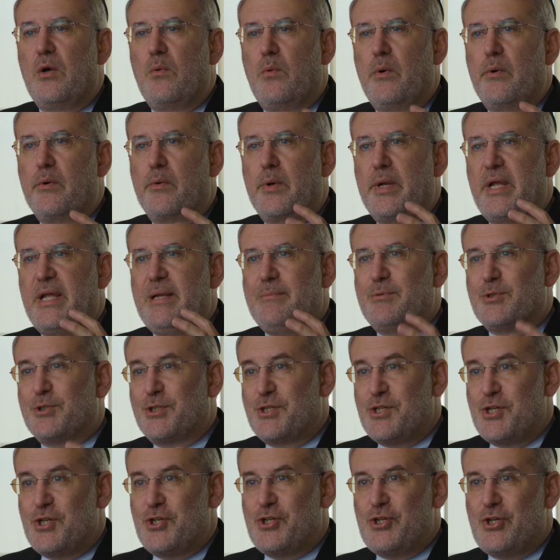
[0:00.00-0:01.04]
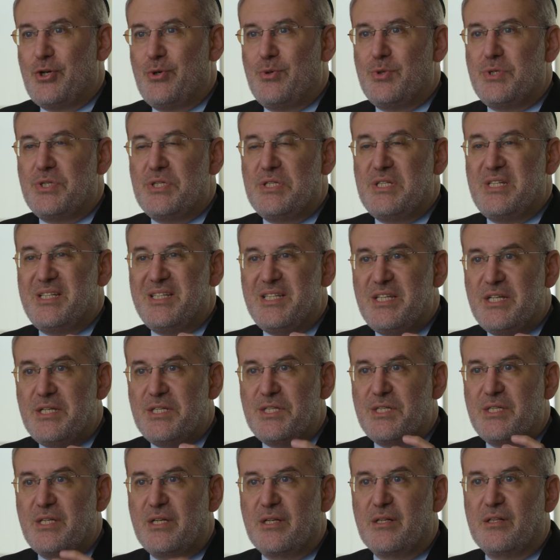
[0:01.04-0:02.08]
we were able to show
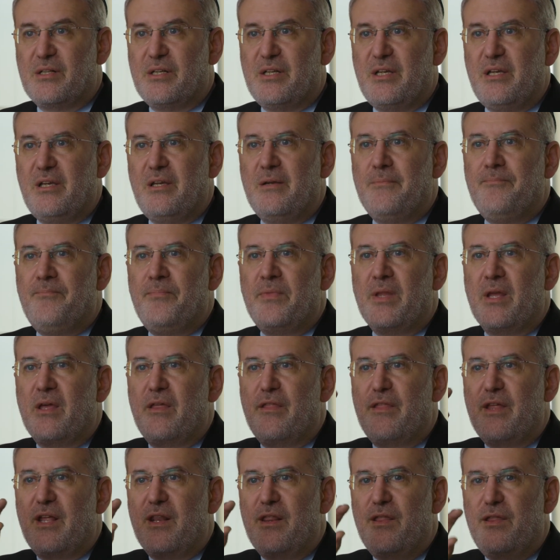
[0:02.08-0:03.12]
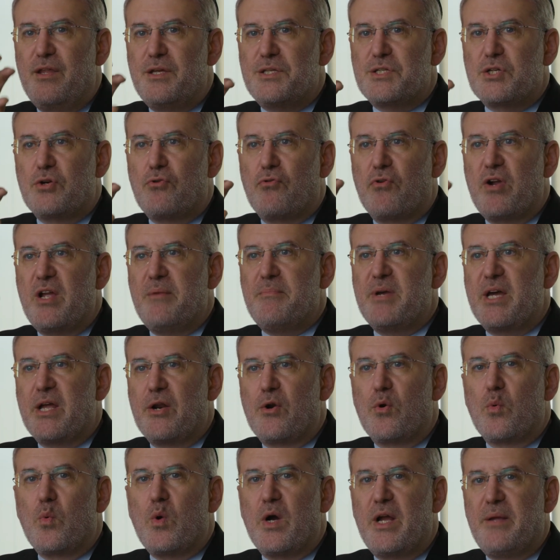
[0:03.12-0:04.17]
statistically that this gray
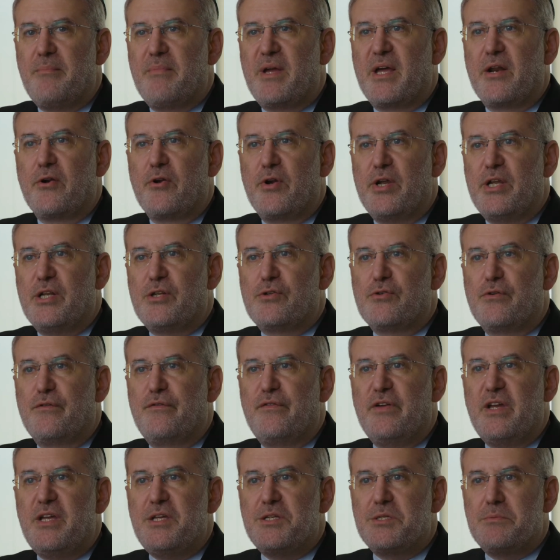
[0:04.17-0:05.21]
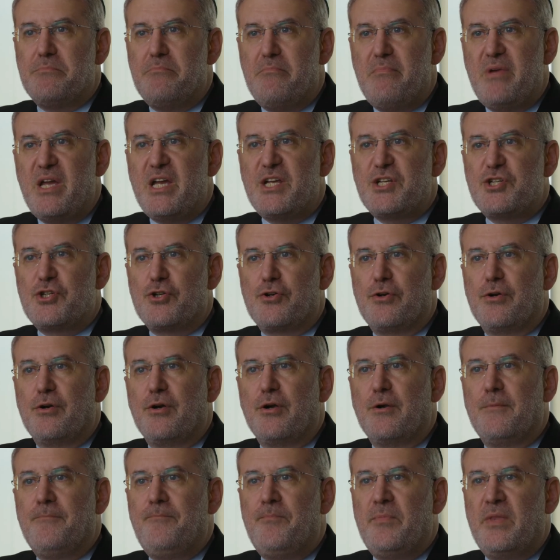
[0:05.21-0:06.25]
matter white matter interface
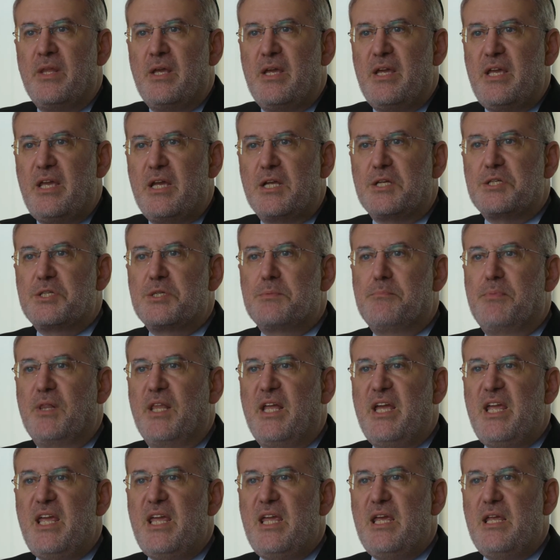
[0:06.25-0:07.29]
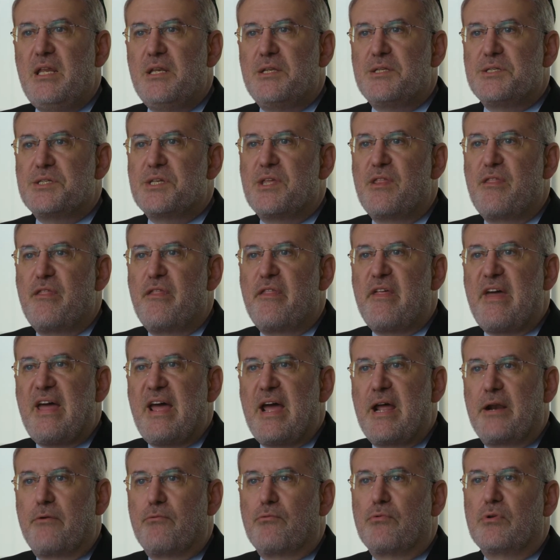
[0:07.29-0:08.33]
measure explains
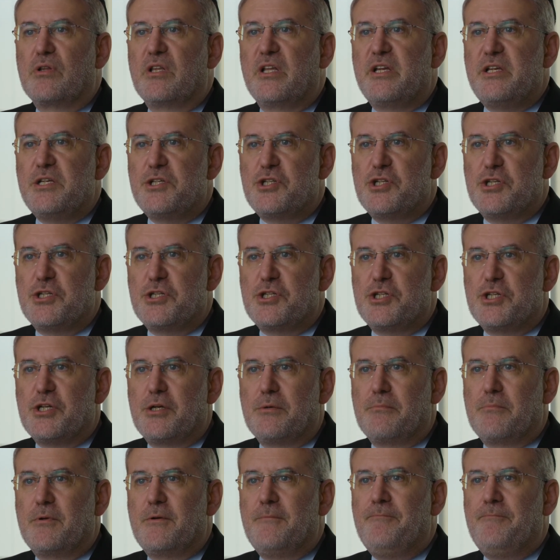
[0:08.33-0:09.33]
that relationship.